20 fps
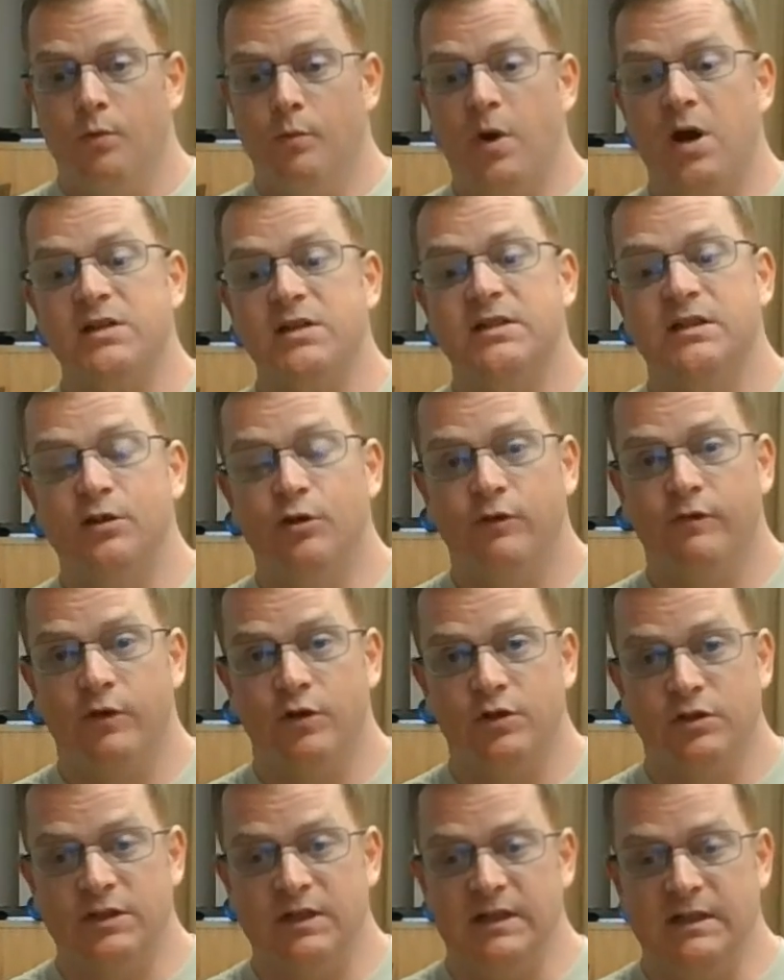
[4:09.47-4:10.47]
Boston
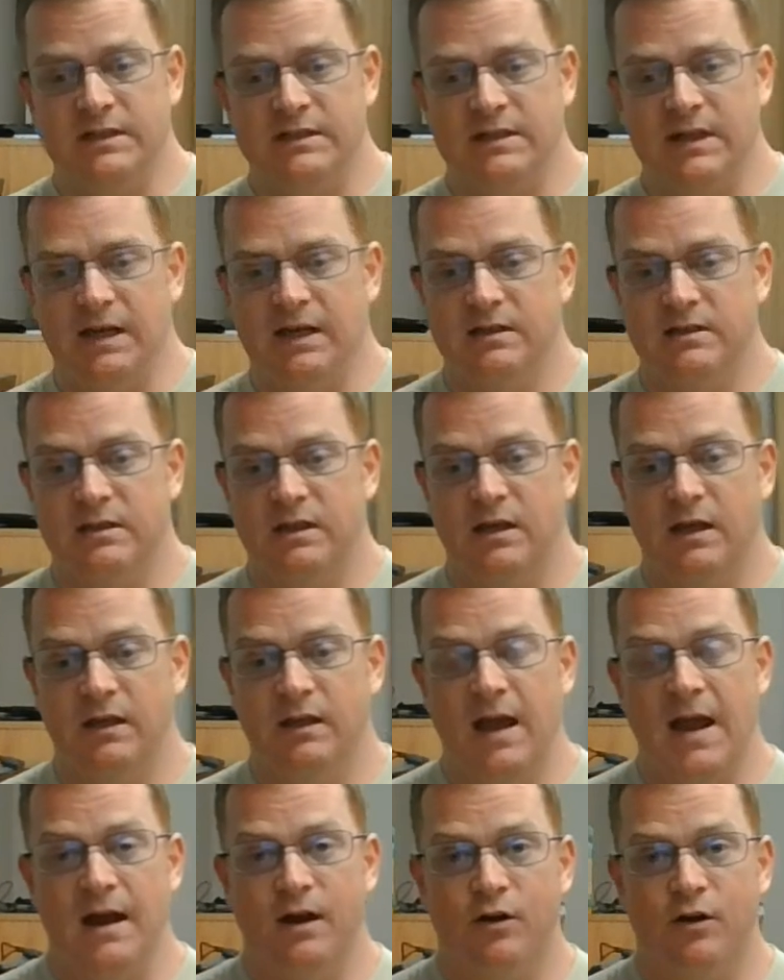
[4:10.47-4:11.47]
University says that
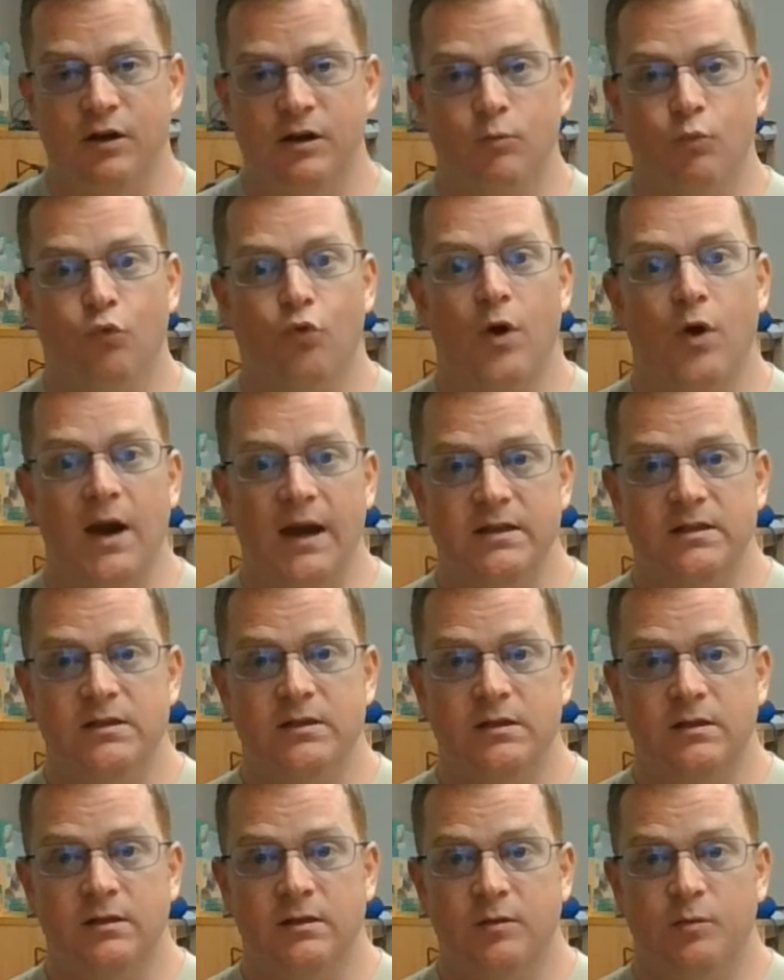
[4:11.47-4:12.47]
the acronym
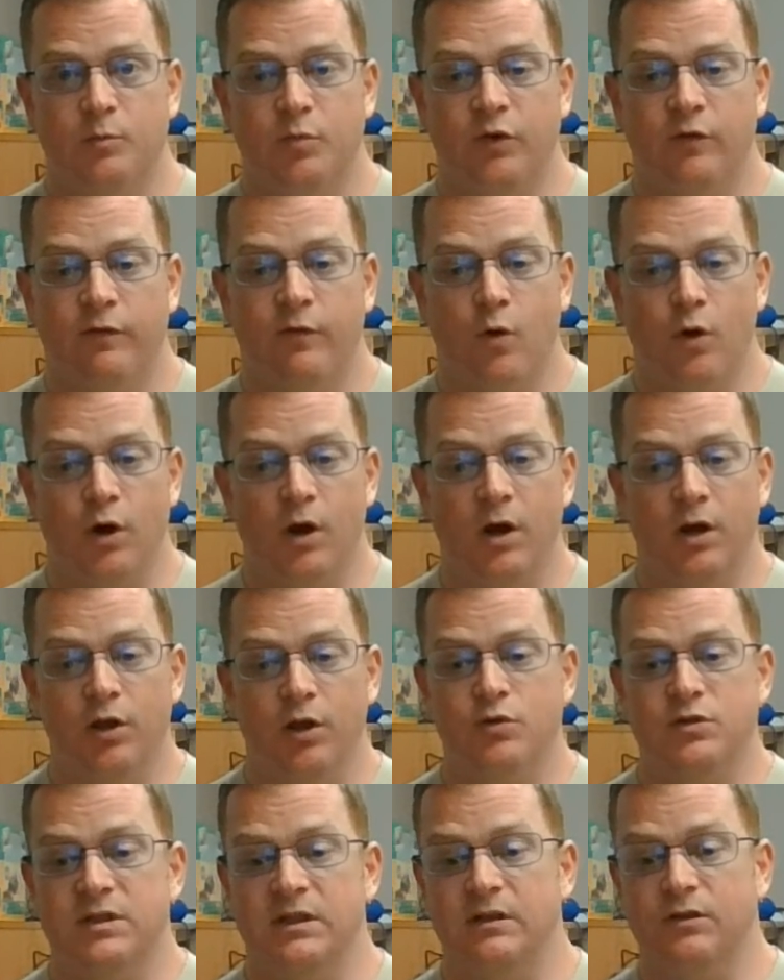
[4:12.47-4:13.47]
RACE before
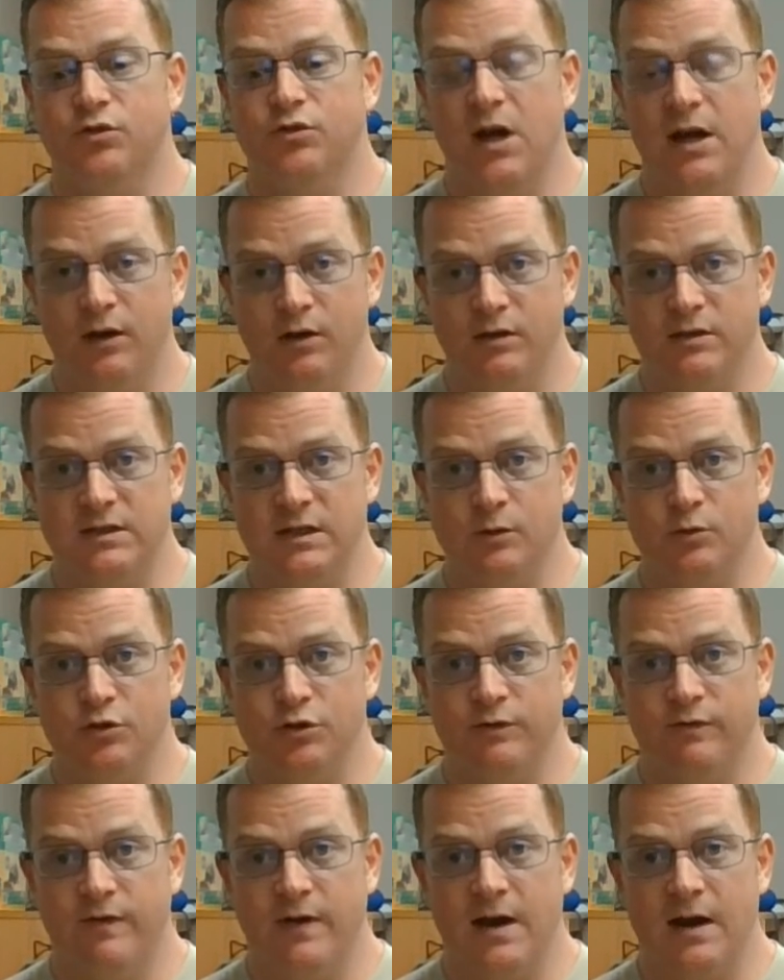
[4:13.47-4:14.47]
trying to
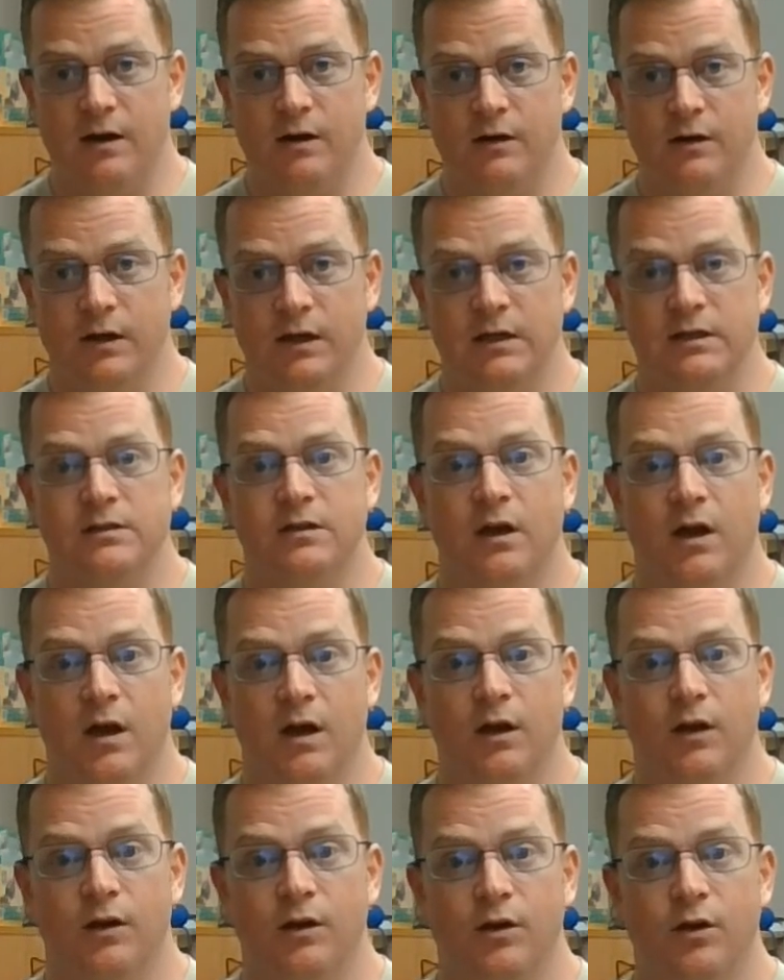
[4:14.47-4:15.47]
extinguish a fire is
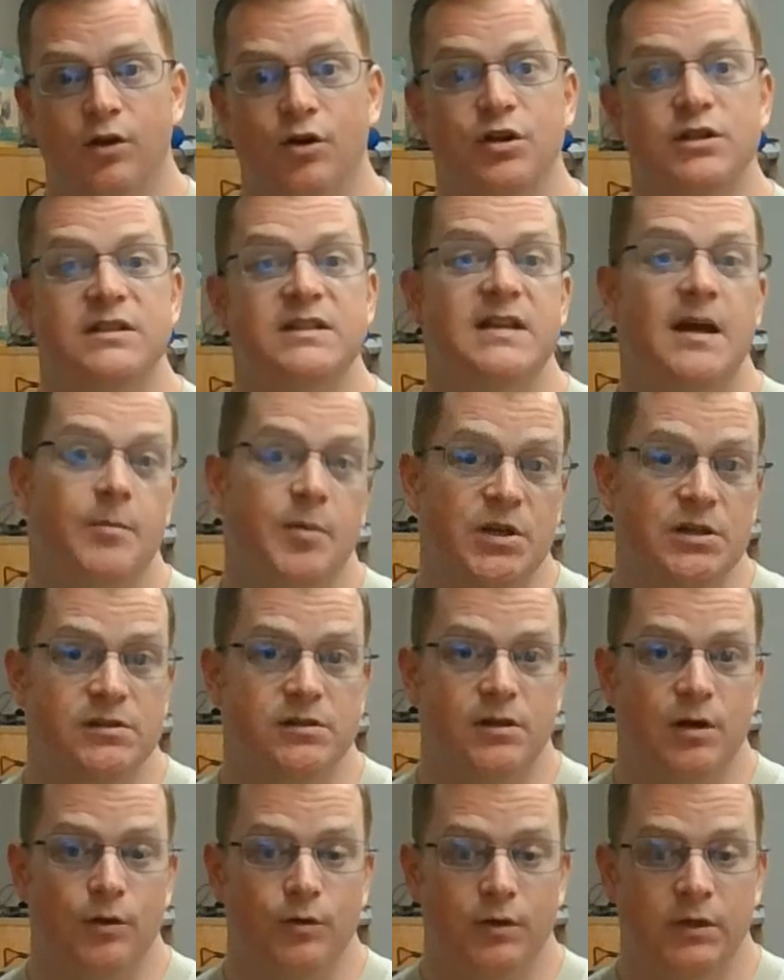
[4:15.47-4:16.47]
a good stepping
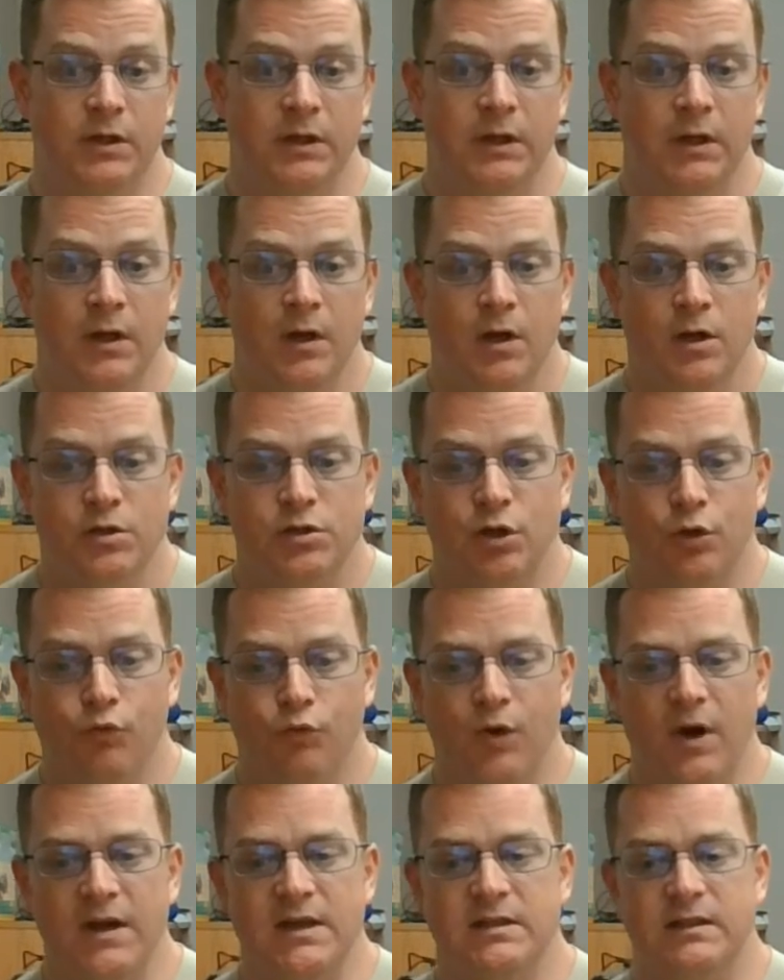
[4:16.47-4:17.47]
stone. So
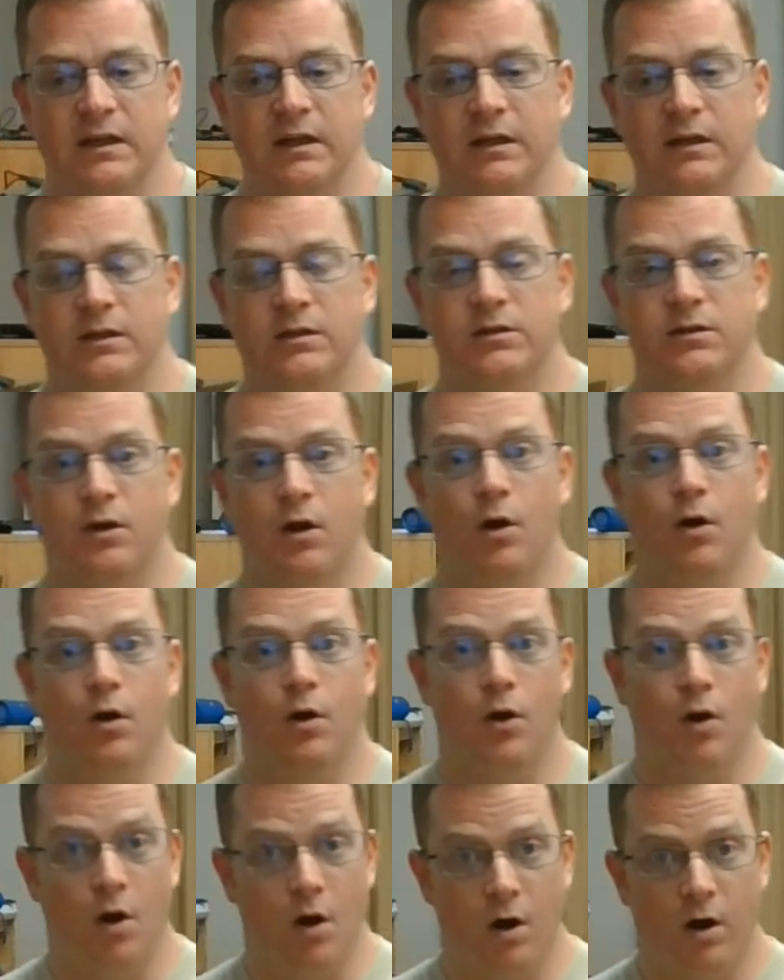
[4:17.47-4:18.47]
RACE is
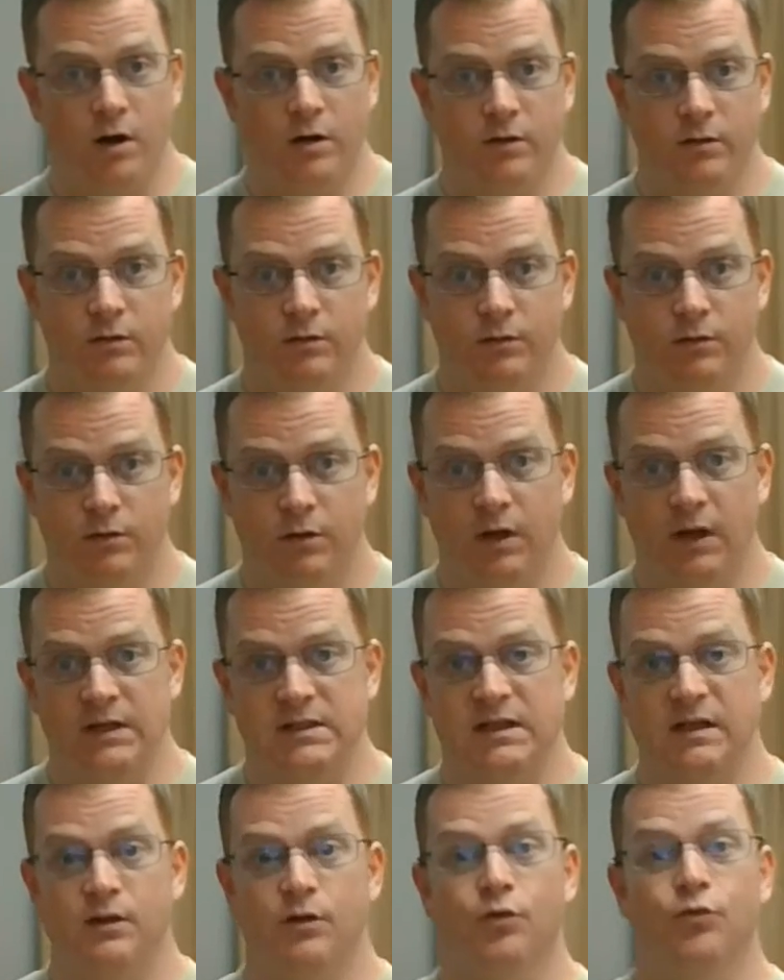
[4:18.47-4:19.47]
R,
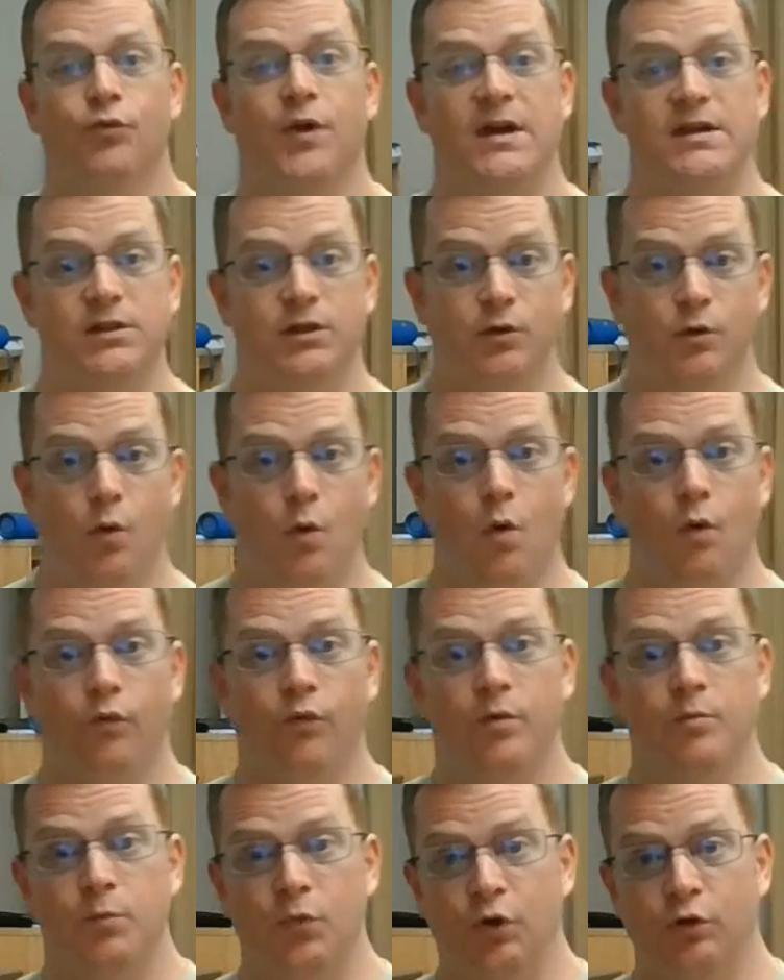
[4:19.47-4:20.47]
it's either rescue or
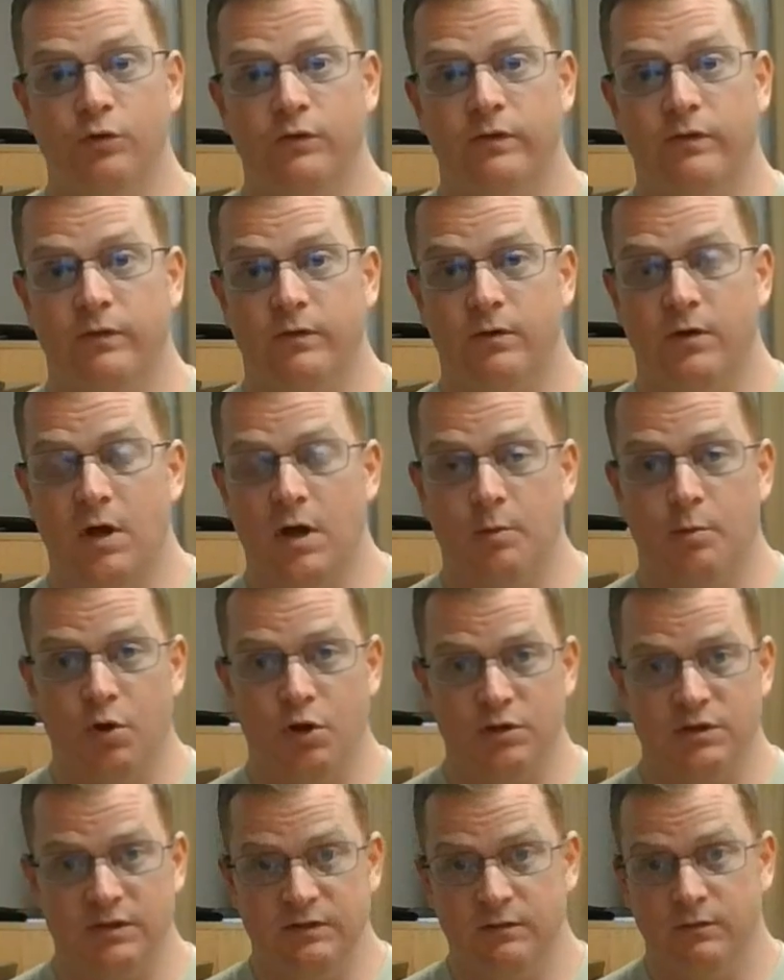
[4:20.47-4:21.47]
remove a
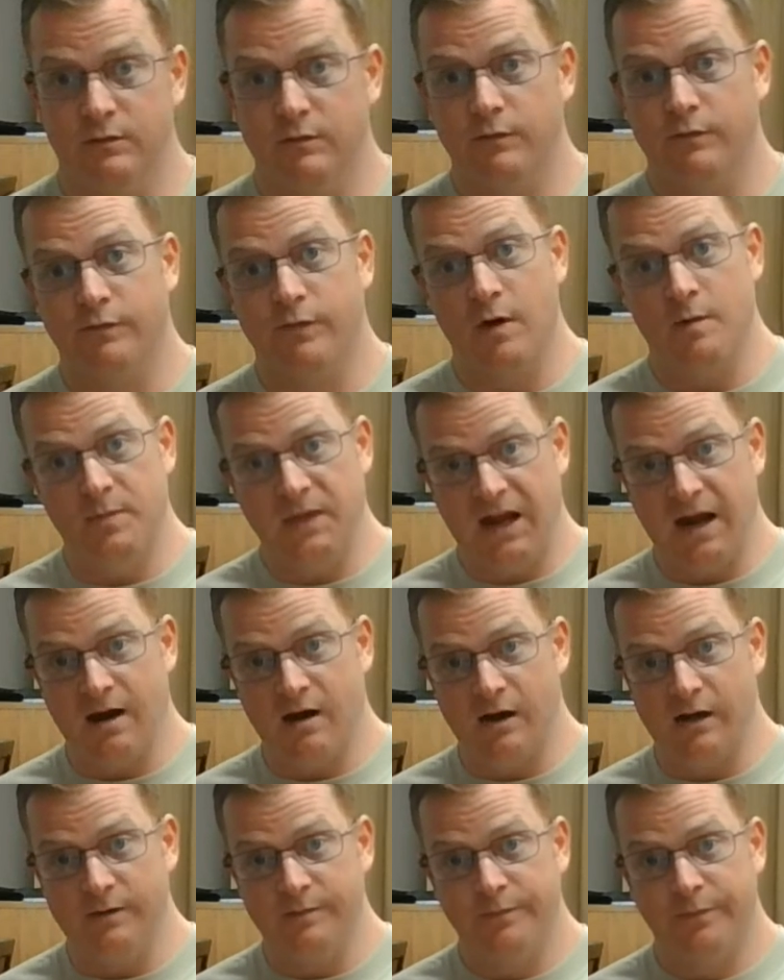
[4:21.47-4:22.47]
person from the
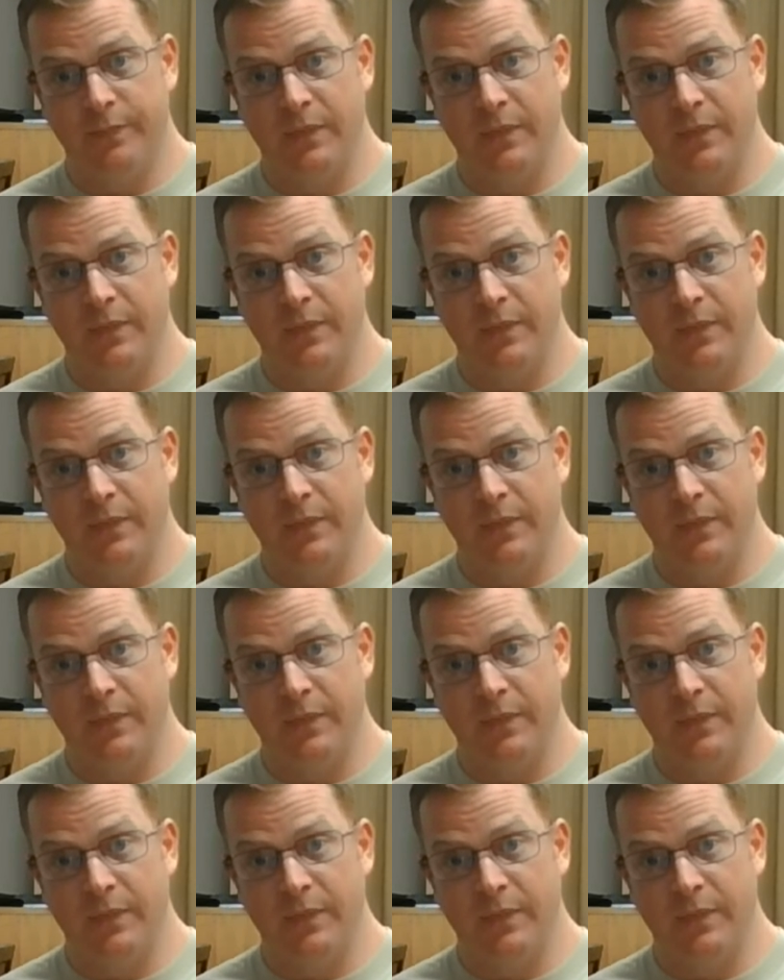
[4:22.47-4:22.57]
area.